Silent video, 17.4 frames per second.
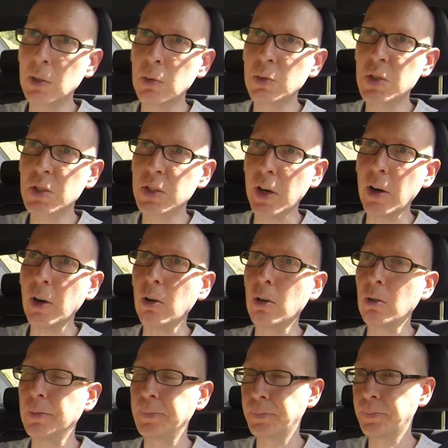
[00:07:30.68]

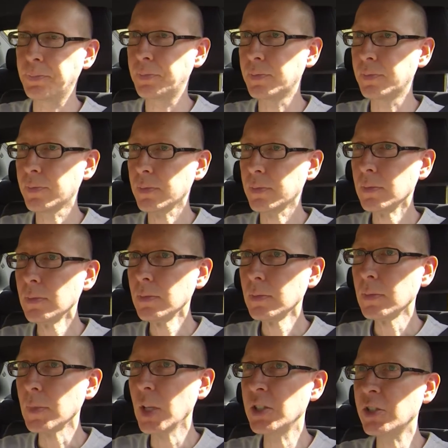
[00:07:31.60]
sterile.
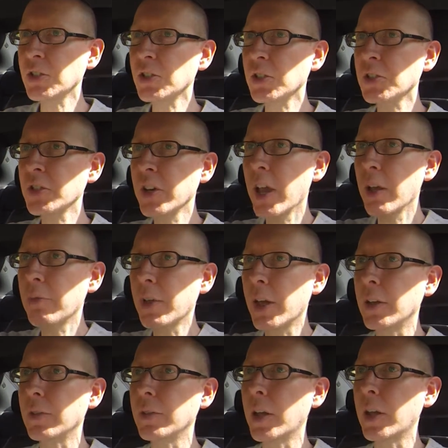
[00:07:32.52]
It just doesn't have
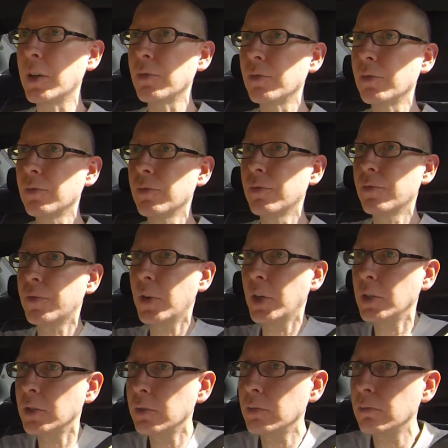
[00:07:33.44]
that
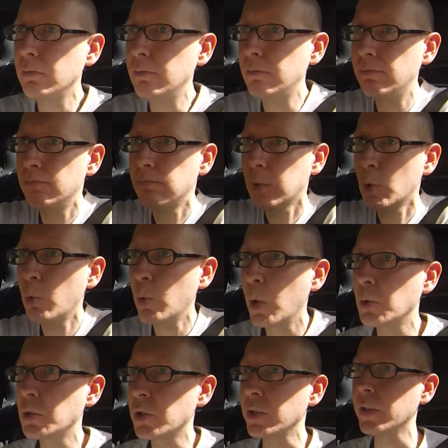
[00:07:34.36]
fun
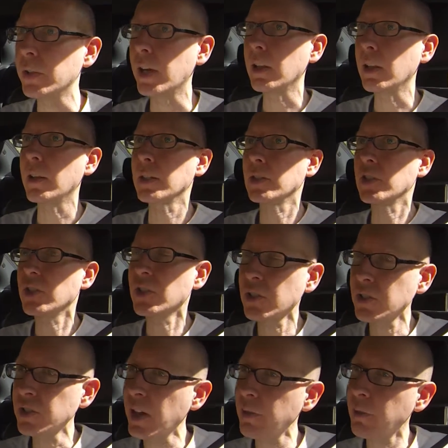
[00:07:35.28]
quotient that I like. It just
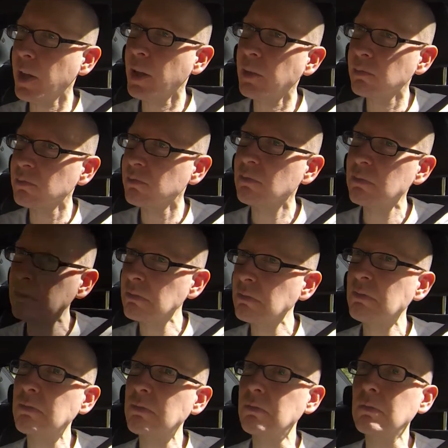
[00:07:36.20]
doesn't have that.
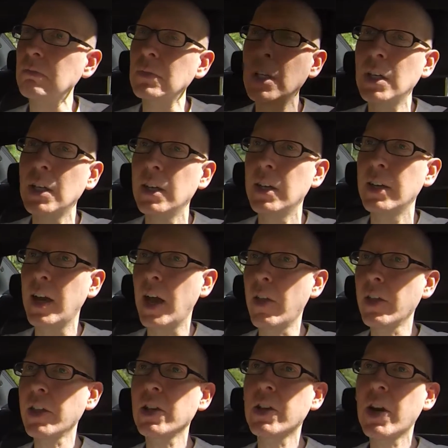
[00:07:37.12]
I
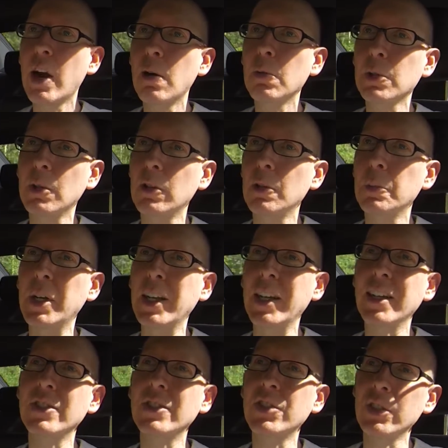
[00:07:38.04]
like a car with a little bit of
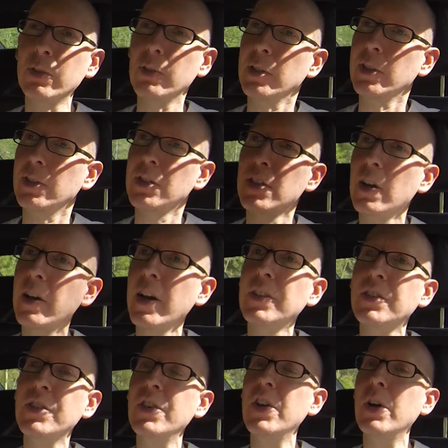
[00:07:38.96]
edge to it. This car
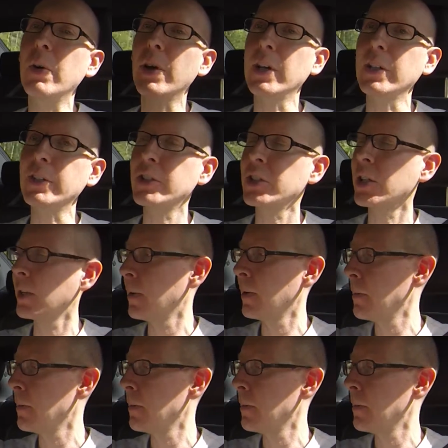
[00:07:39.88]
has no edge.